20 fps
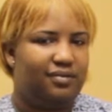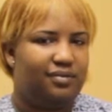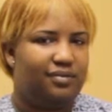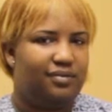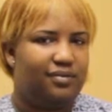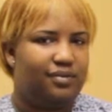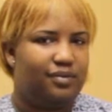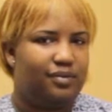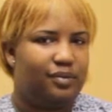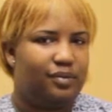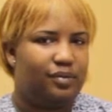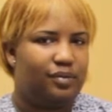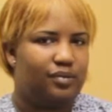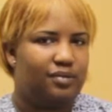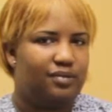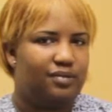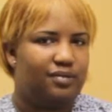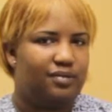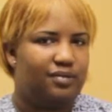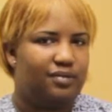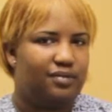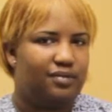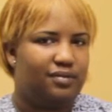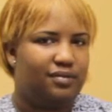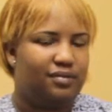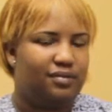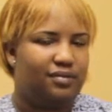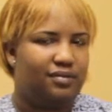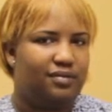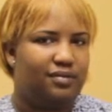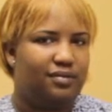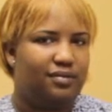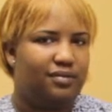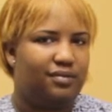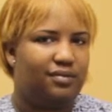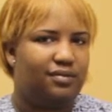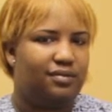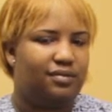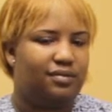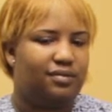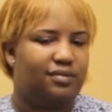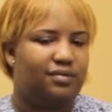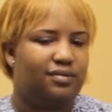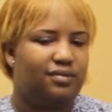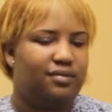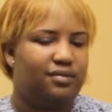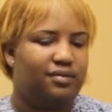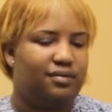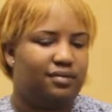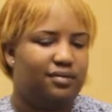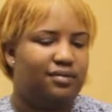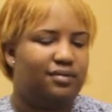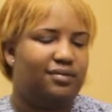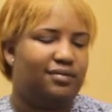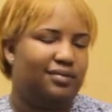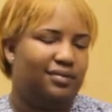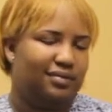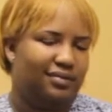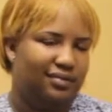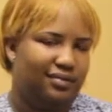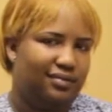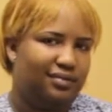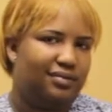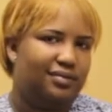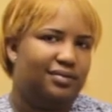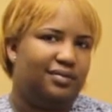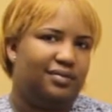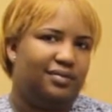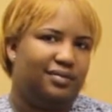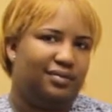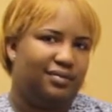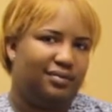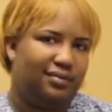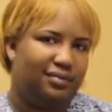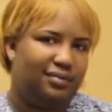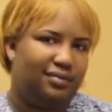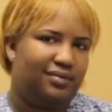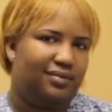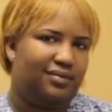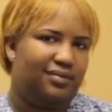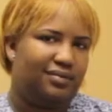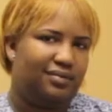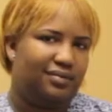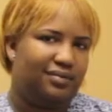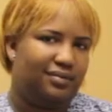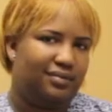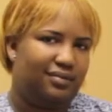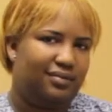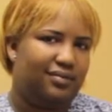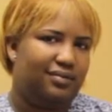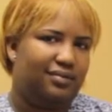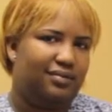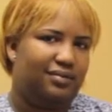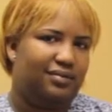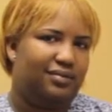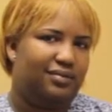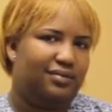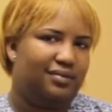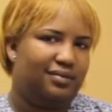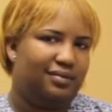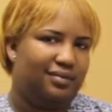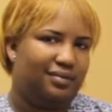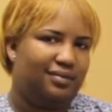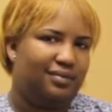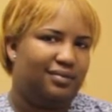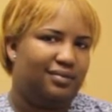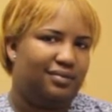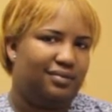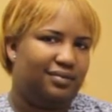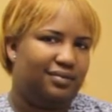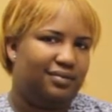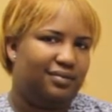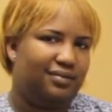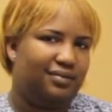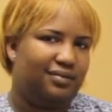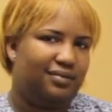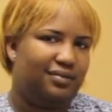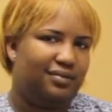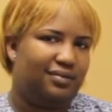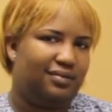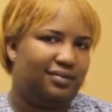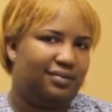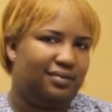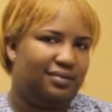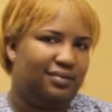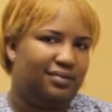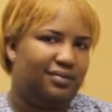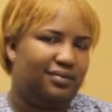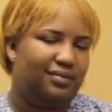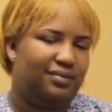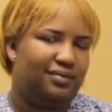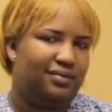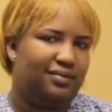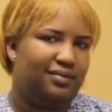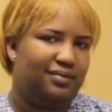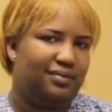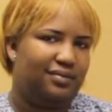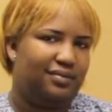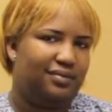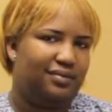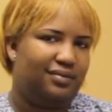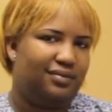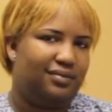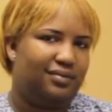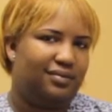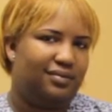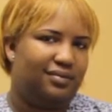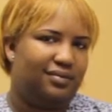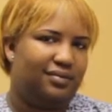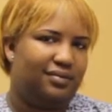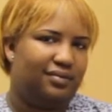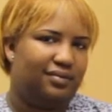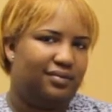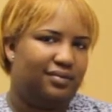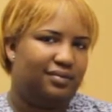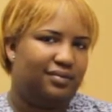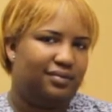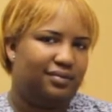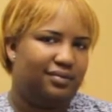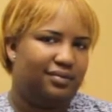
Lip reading: No words are spoken by the person on screen.